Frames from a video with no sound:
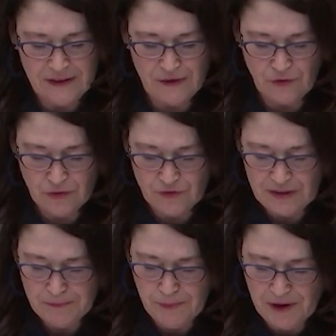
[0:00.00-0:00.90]
If you have
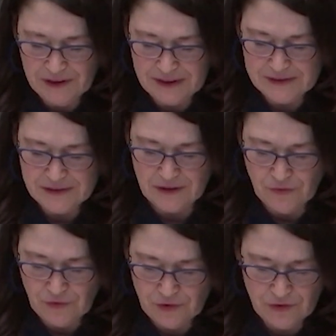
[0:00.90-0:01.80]
deep pockets and are
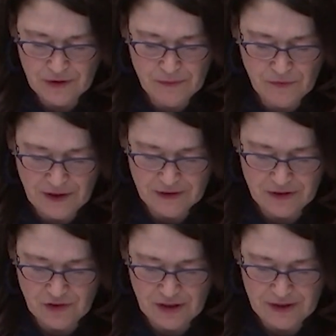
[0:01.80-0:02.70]
further up the value
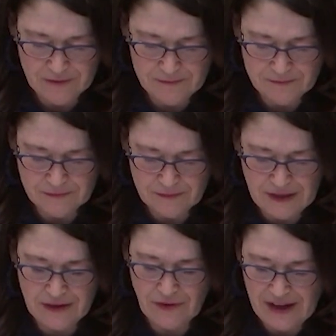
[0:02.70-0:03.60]
chain
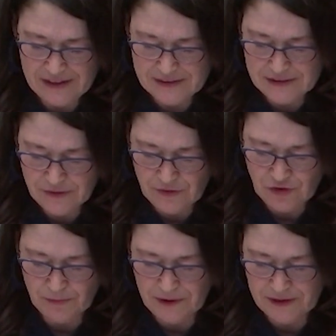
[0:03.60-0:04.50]
and have access to
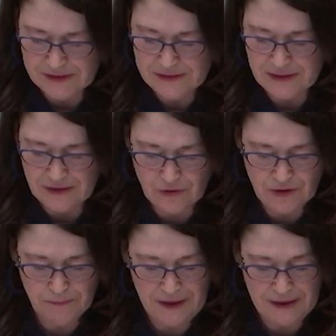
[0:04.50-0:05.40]
fish markets, then you
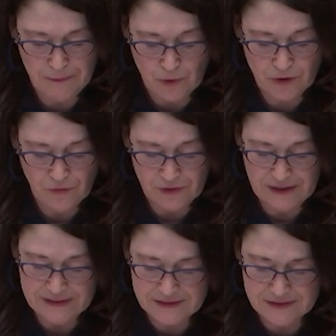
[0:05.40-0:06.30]
can pay more for
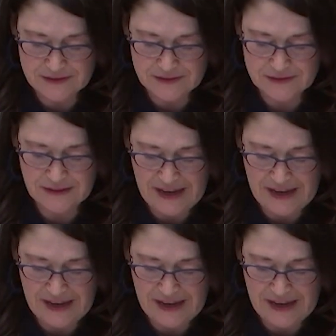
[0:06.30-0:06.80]
licenses.